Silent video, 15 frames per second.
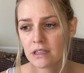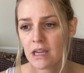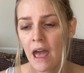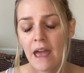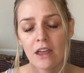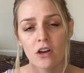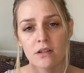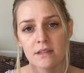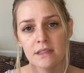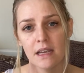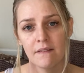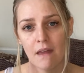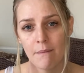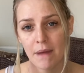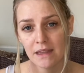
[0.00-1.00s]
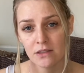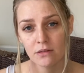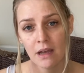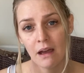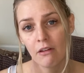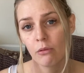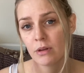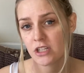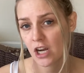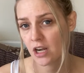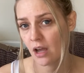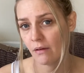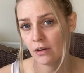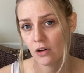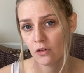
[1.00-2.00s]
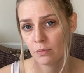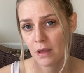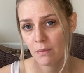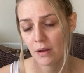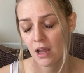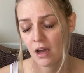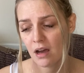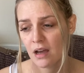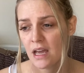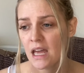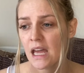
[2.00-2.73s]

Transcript: chaos in their mental health, which I know a lot of people are.